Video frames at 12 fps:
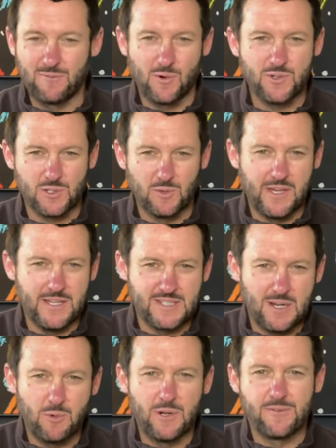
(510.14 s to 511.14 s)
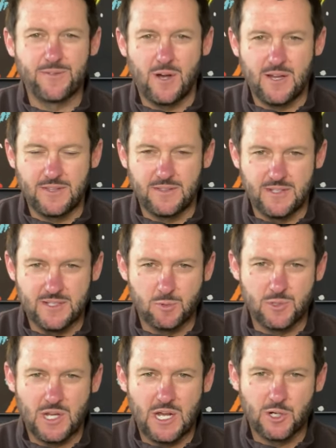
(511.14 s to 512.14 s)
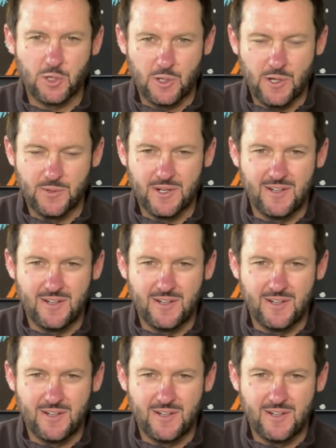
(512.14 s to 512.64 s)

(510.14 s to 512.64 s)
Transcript: first glance, I would have thought that this was undercoated.